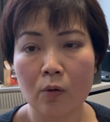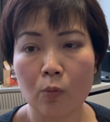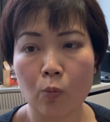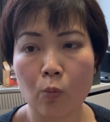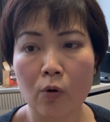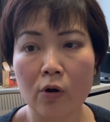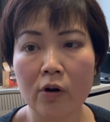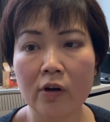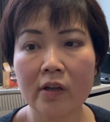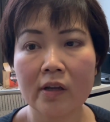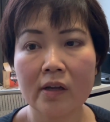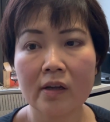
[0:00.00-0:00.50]

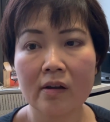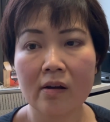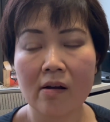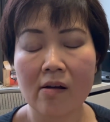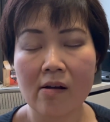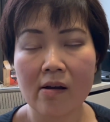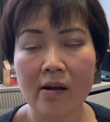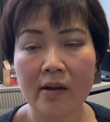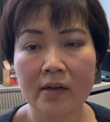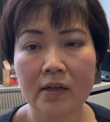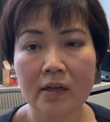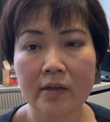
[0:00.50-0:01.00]
working
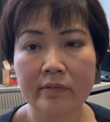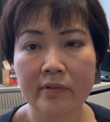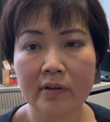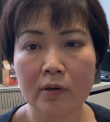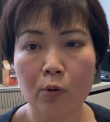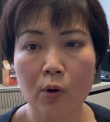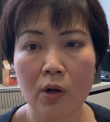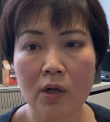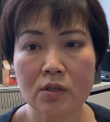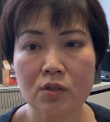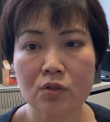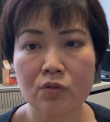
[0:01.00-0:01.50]
on a
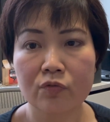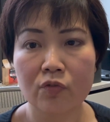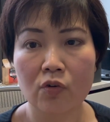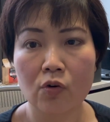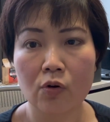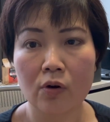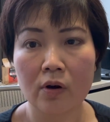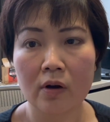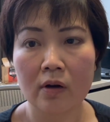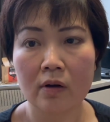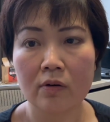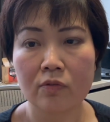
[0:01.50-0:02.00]
request
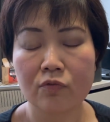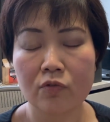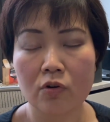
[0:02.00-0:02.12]
for